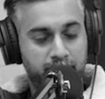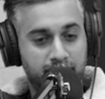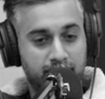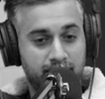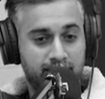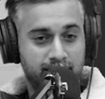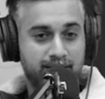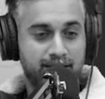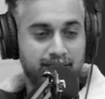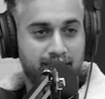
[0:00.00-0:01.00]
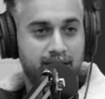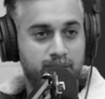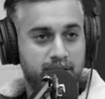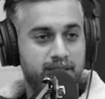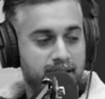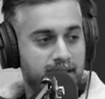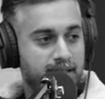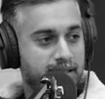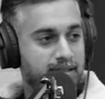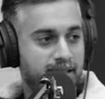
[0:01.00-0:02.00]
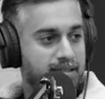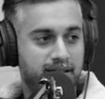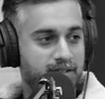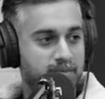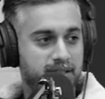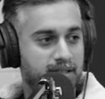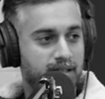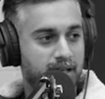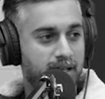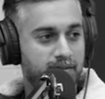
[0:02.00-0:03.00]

yeah, I would say, yeah, 100%.